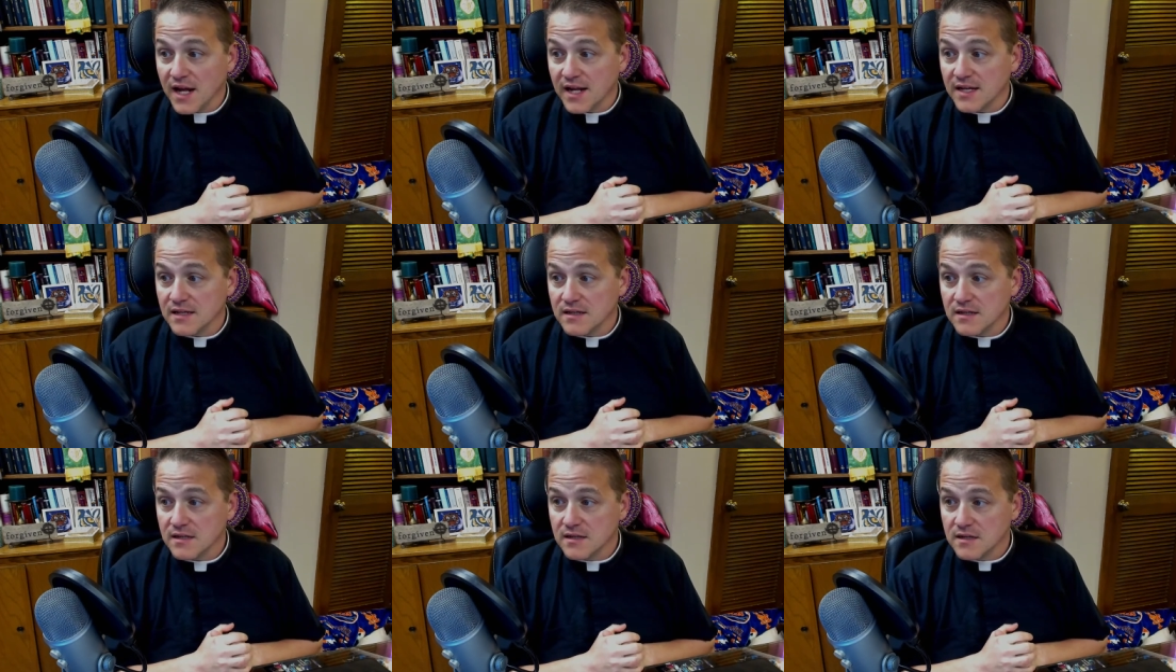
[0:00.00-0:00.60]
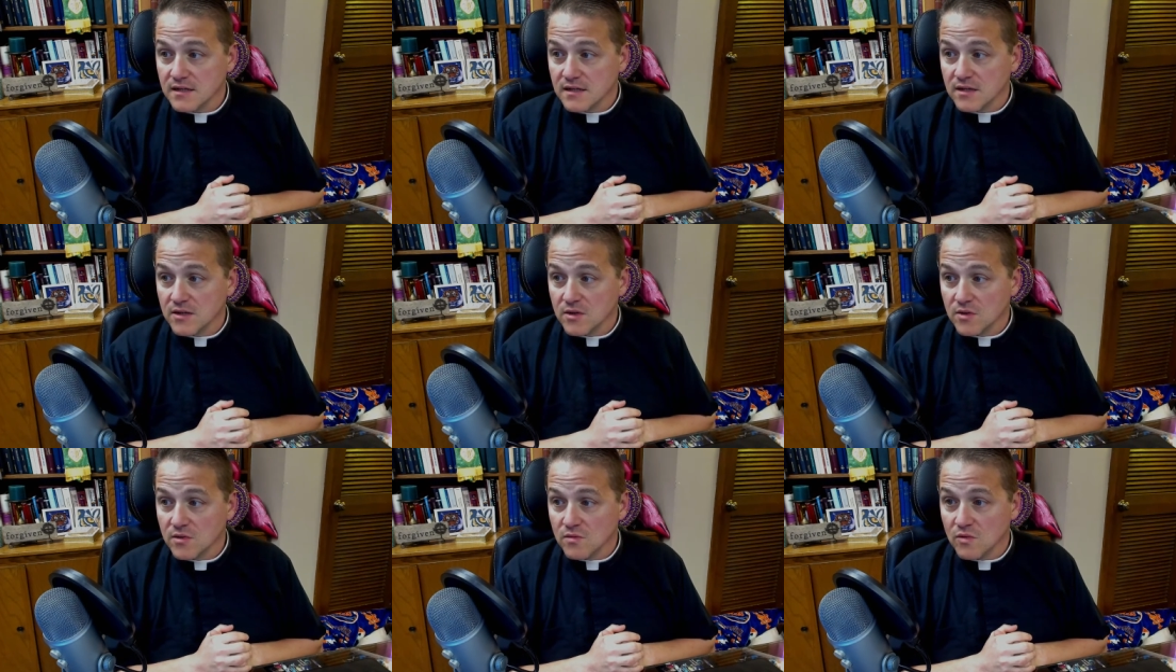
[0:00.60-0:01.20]
it.
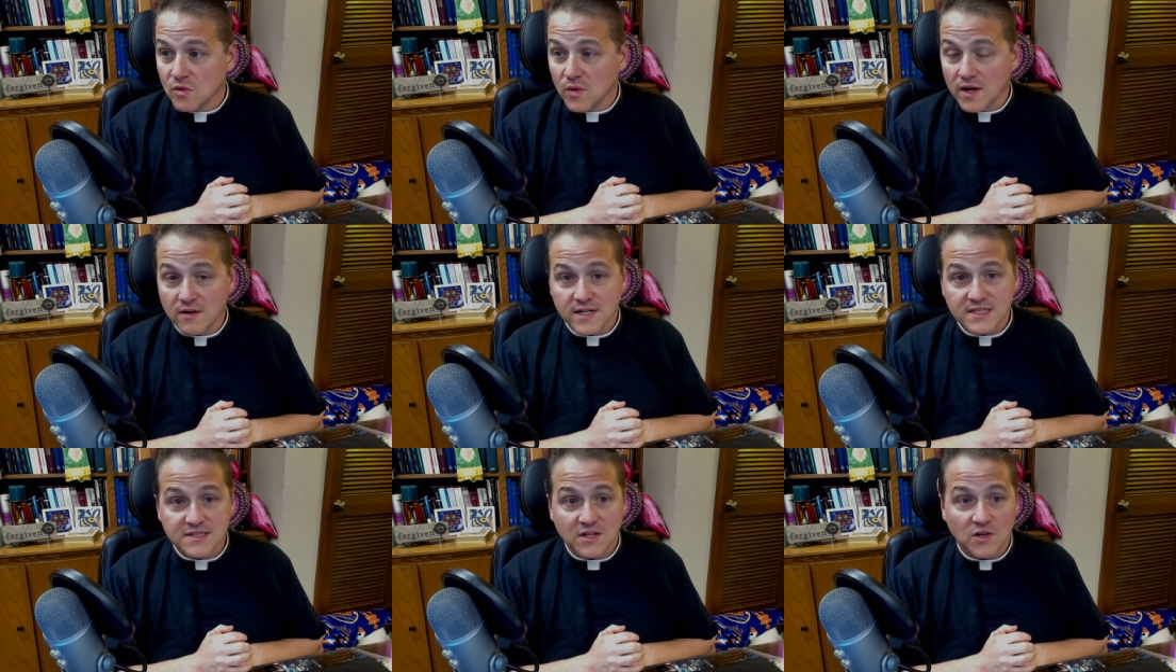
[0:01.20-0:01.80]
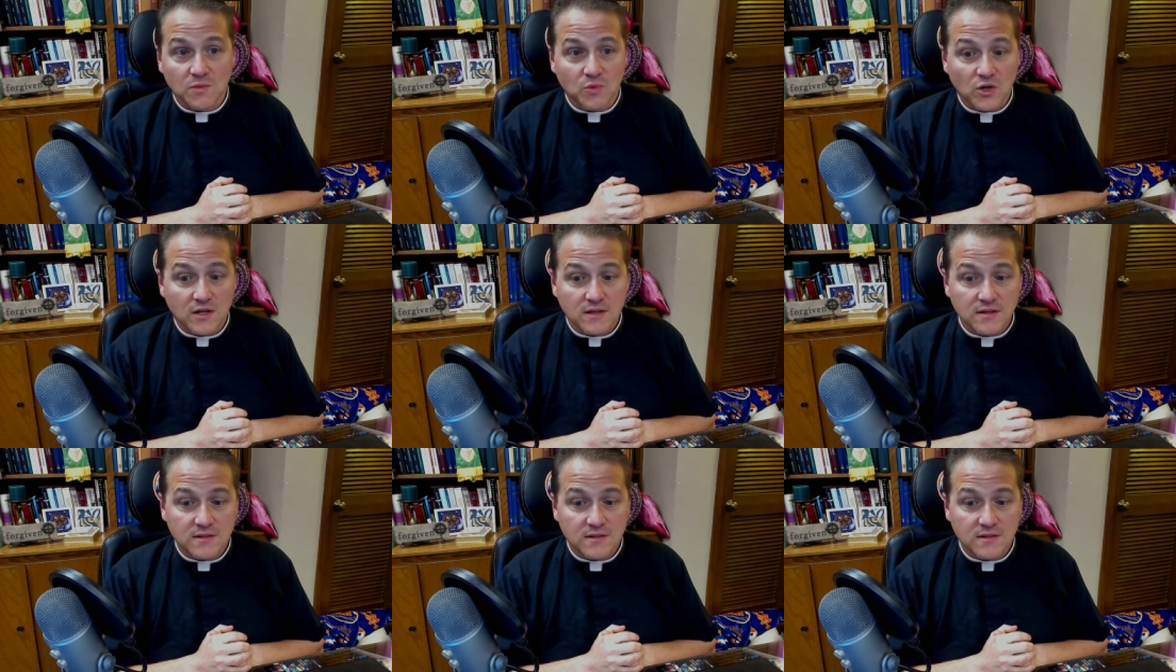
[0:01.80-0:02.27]
Well, where is the homework?